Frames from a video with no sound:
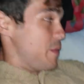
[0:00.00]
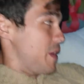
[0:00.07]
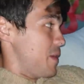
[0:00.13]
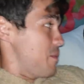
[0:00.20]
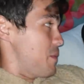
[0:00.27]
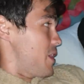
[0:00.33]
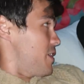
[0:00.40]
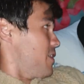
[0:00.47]
bed
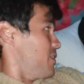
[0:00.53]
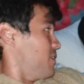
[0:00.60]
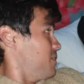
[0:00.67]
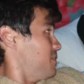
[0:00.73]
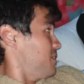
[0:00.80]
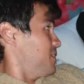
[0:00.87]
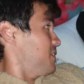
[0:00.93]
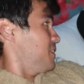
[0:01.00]
one, no?
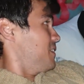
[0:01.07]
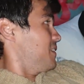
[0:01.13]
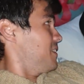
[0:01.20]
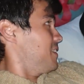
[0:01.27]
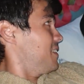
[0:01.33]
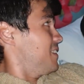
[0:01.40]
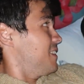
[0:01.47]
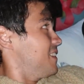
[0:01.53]

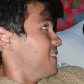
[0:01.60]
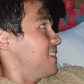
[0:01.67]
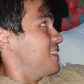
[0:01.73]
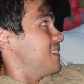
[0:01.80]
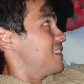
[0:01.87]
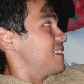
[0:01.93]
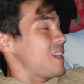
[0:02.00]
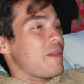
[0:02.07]

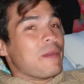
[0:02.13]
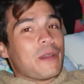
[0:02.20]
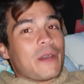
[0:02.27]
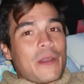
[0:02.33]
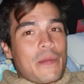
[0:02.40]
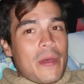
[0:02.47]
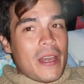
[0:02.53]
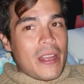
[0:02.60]
Time to go
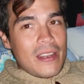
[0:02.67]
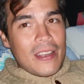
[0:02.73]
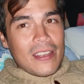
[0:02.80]
to bed. one